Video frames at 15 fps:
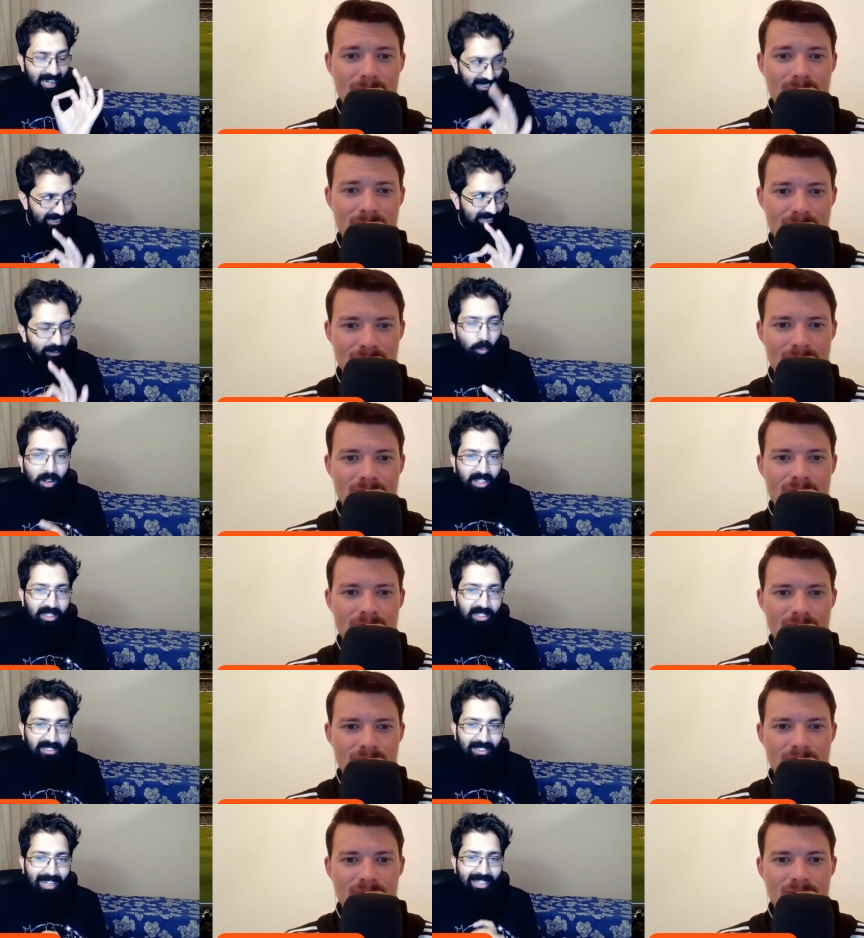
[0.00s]
Speaker 1: is one of
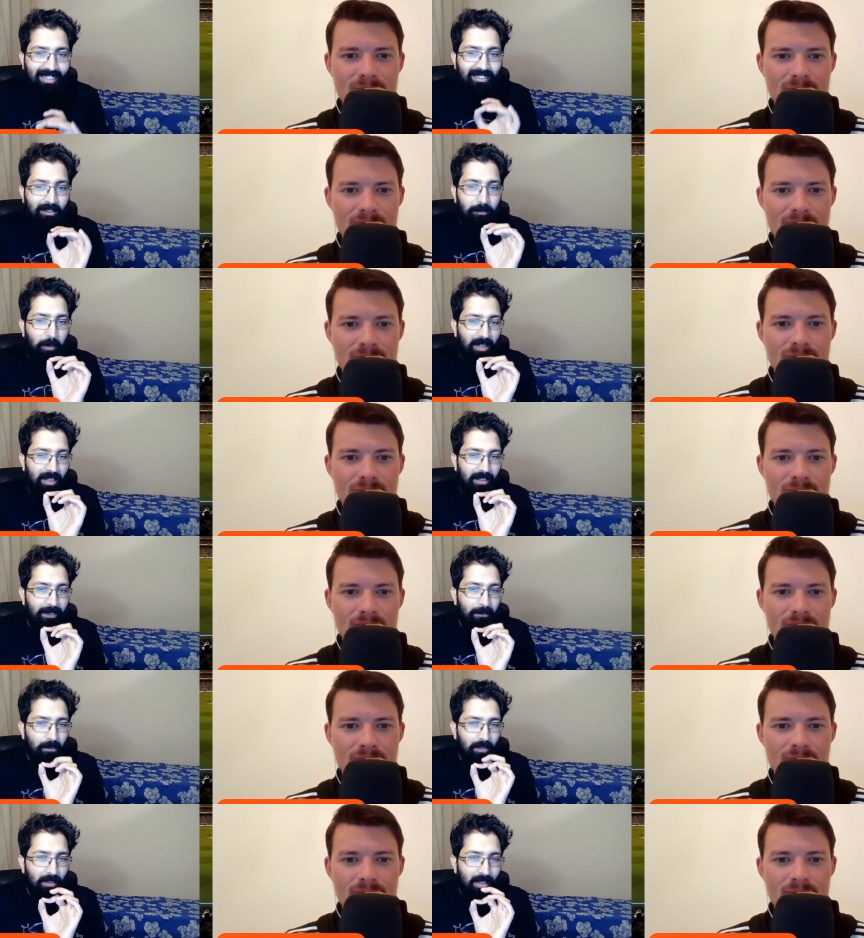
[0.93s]
the sides, but
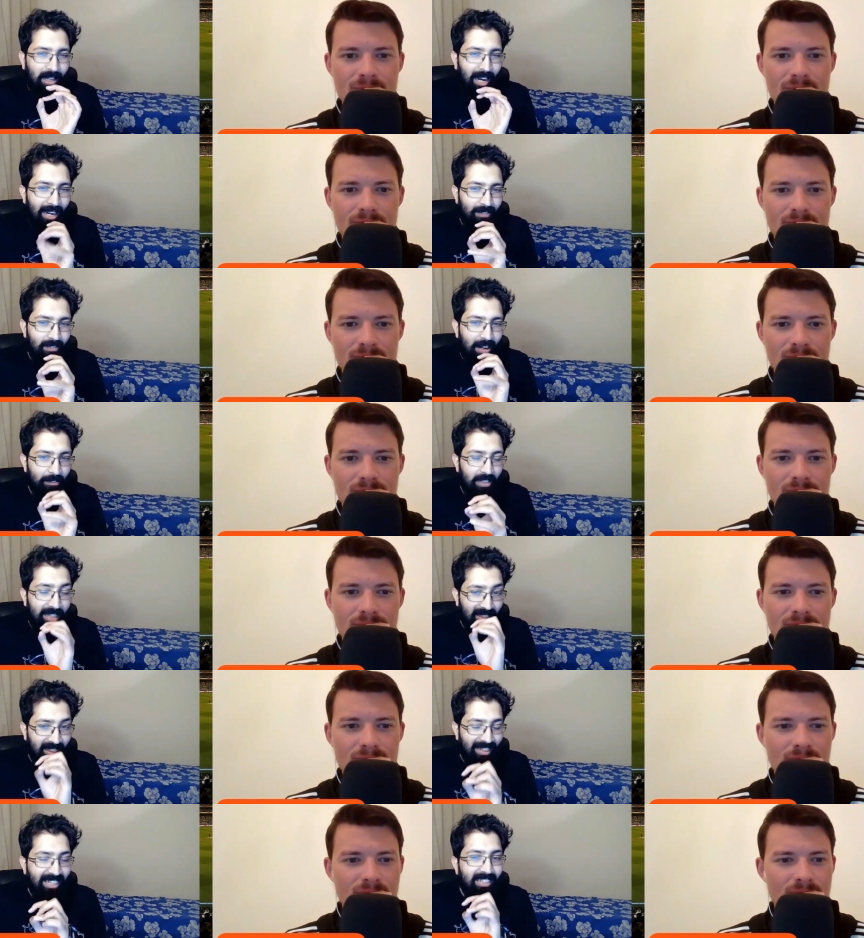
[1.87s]
I I, I
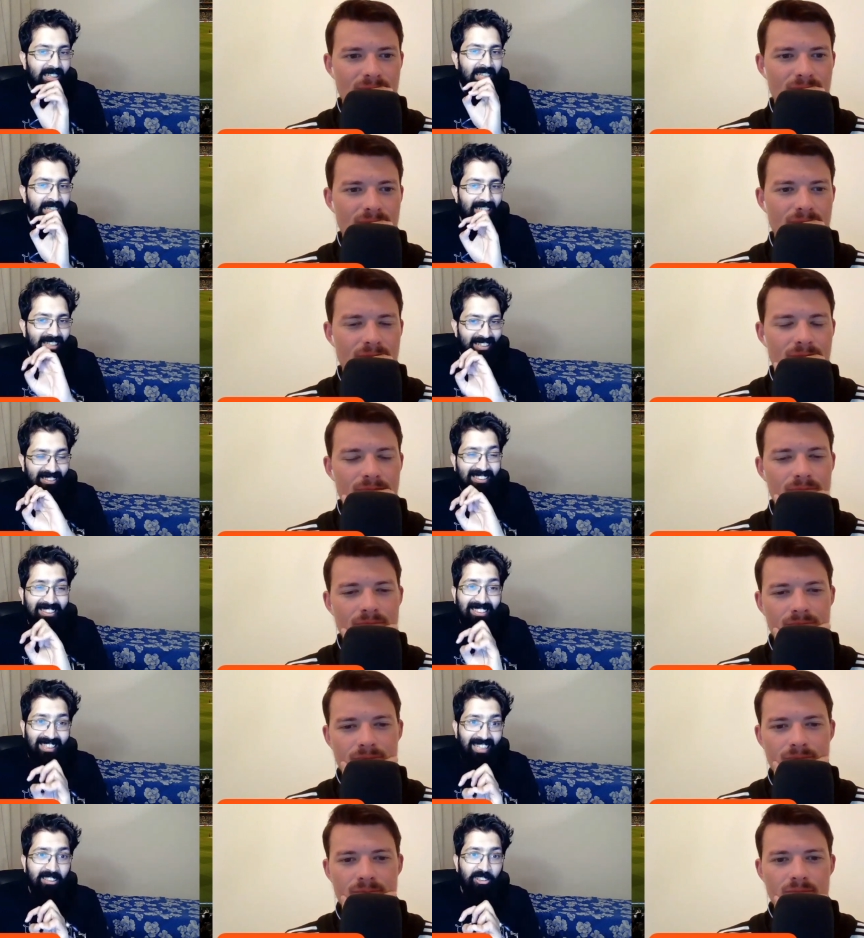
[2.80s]
think there's a
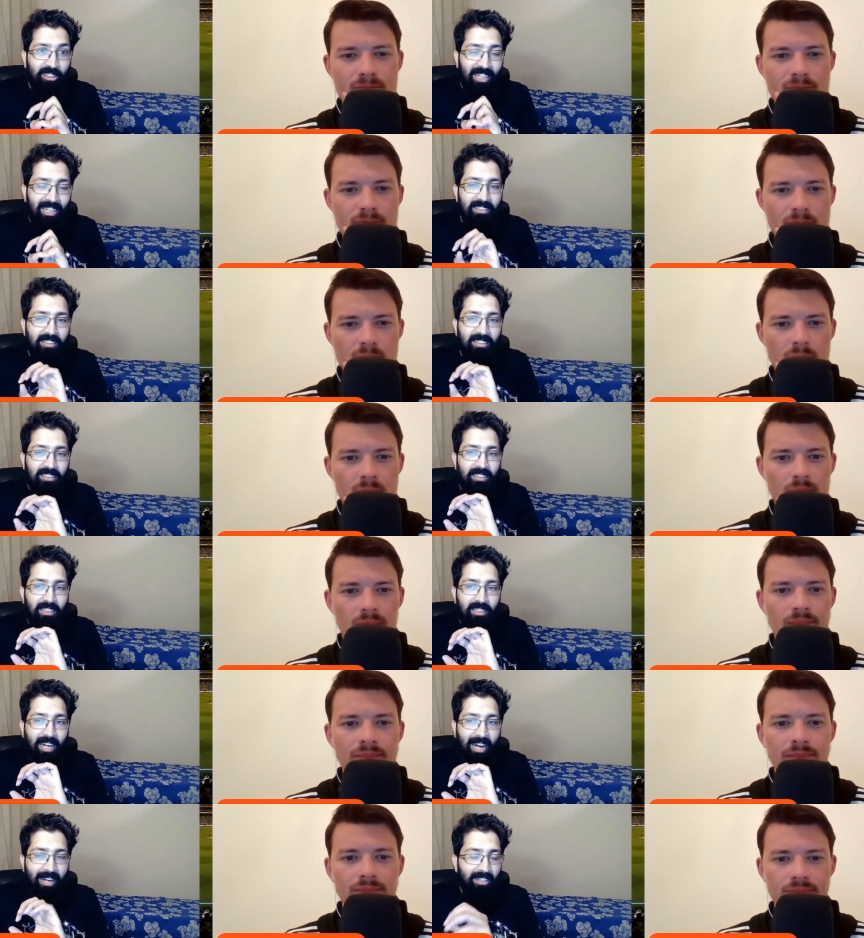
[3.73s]
slight chance
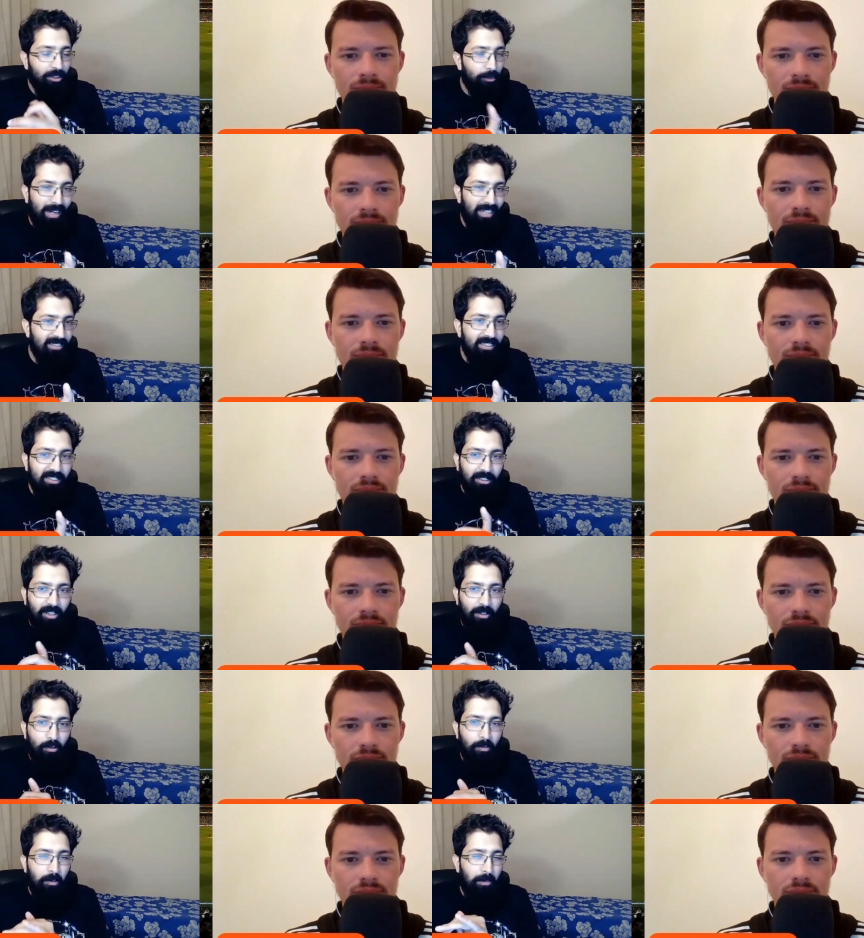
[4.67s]
uh, you might
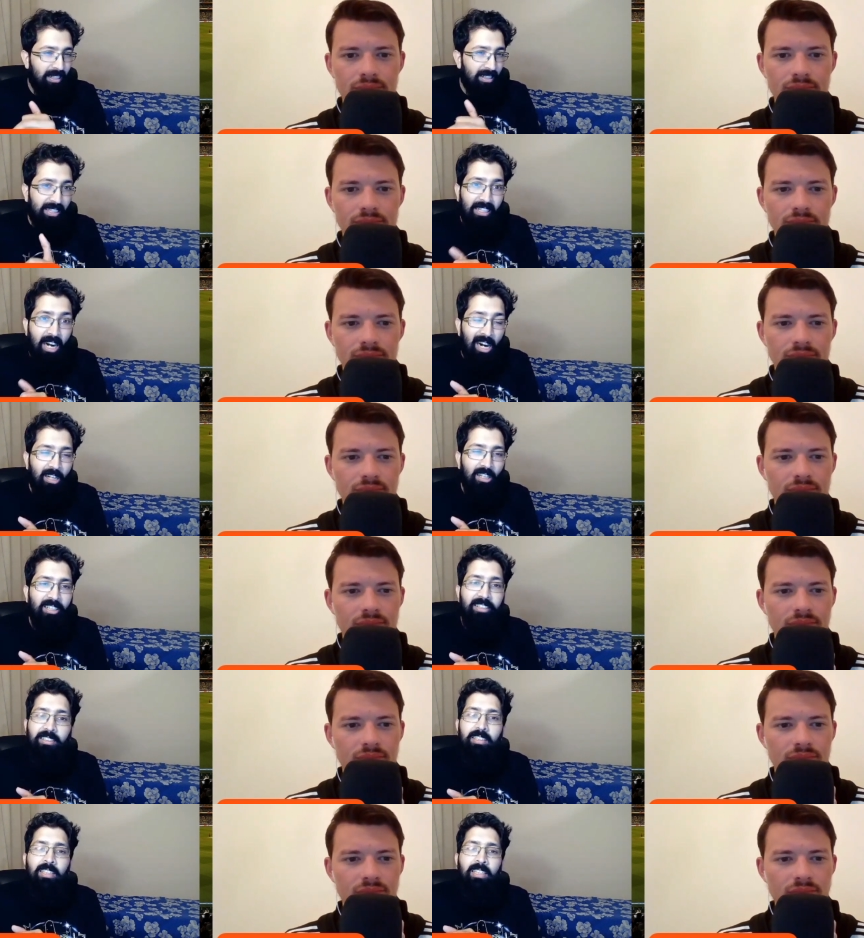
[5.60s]
disagree with me, but I think
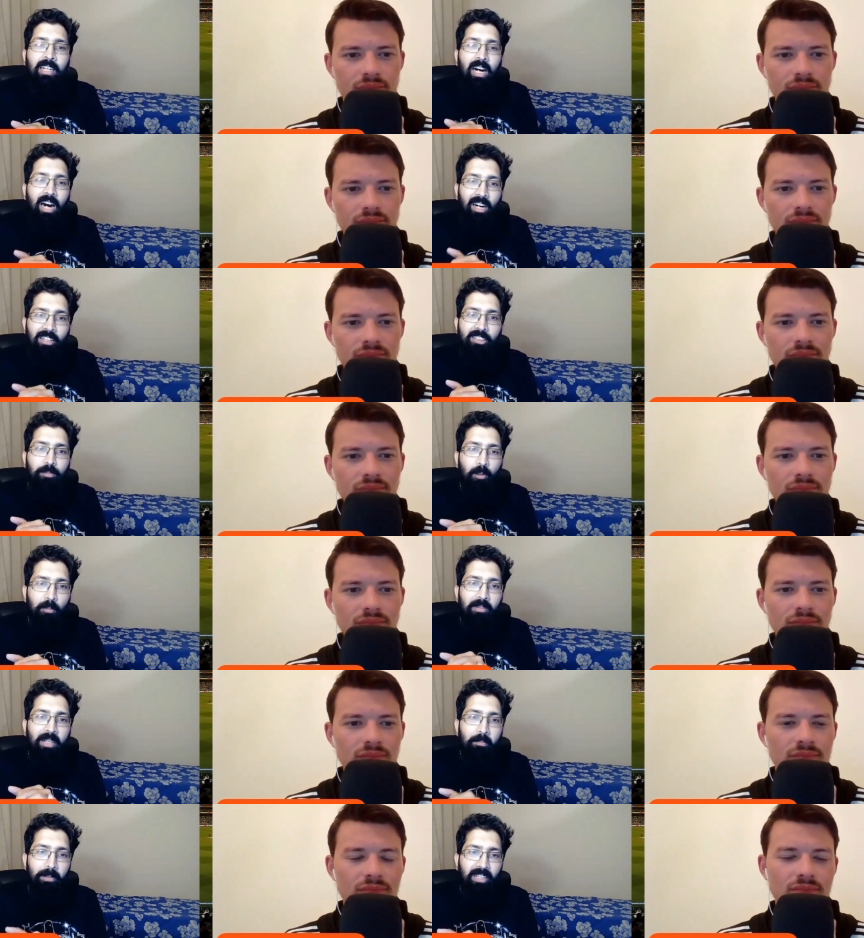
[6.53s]
Ireland Ireland's
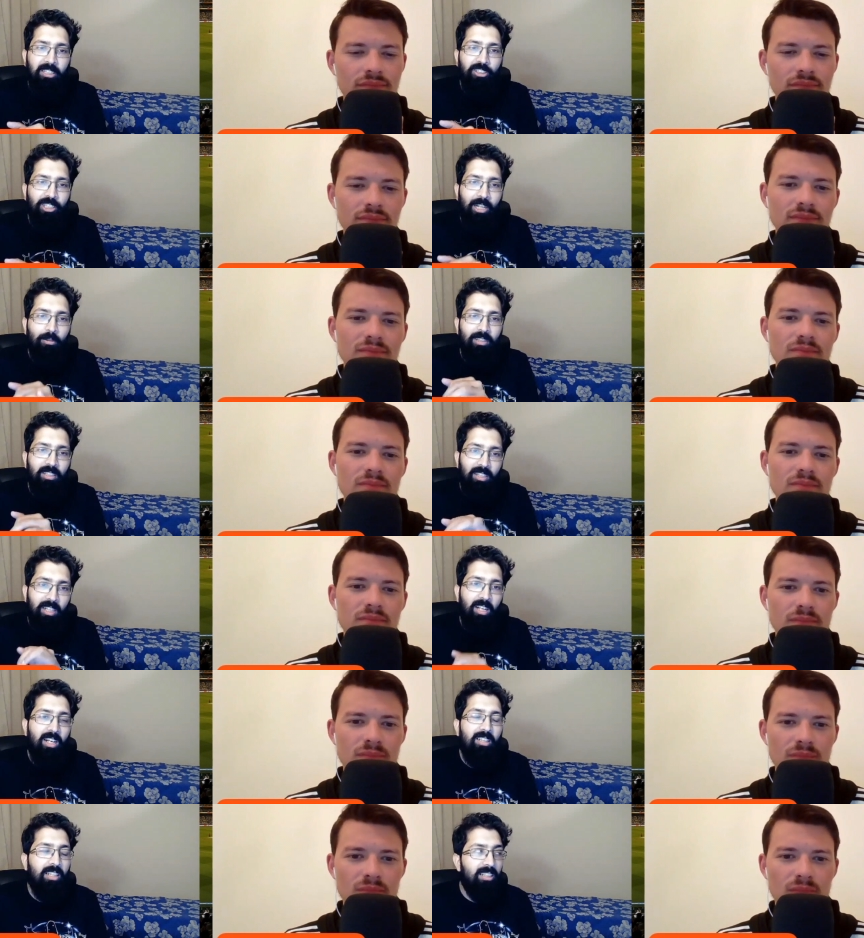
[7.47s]
probably a better shout than
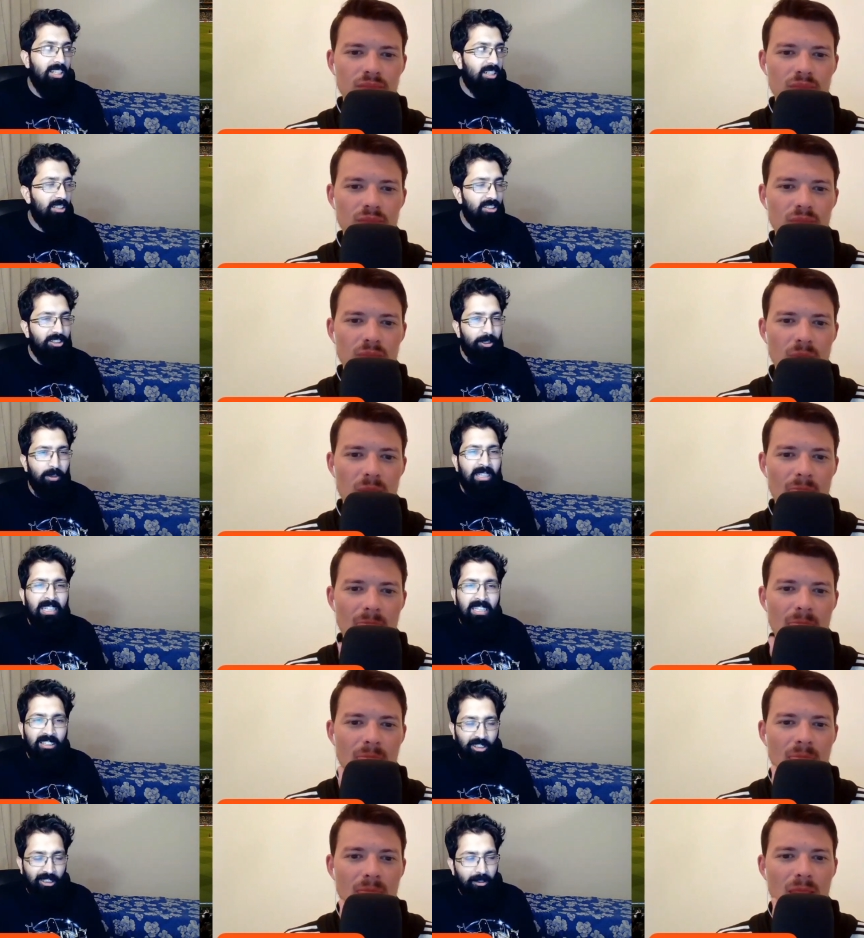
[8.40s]
the, than the other two,
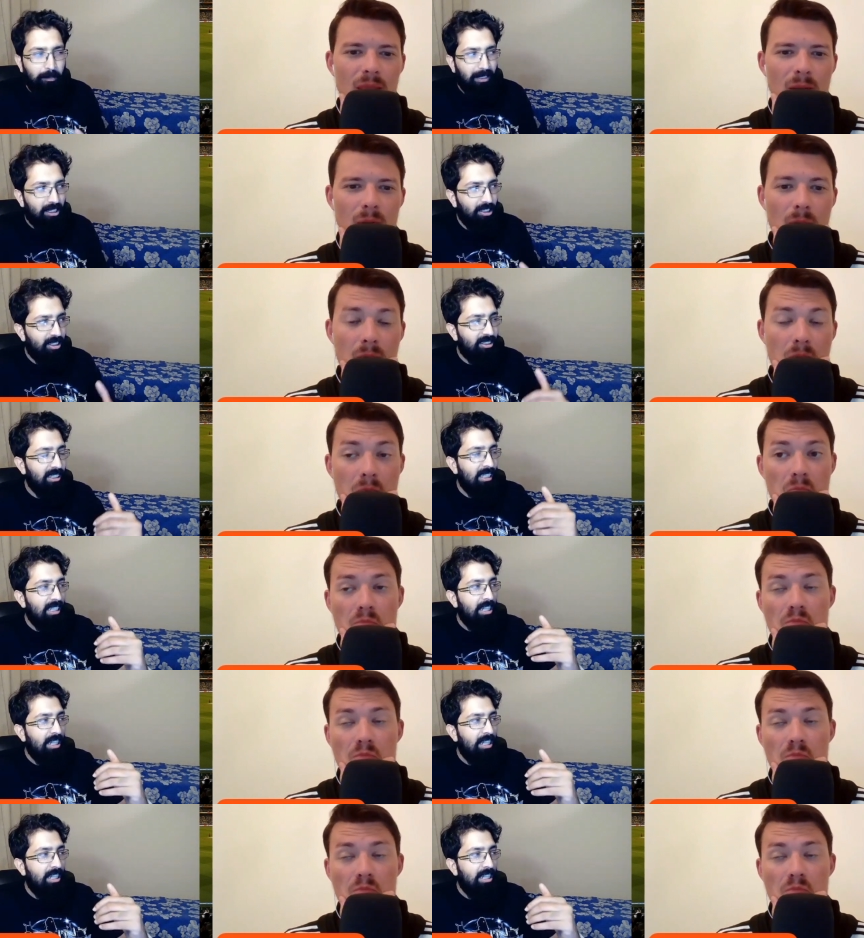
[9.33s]
just because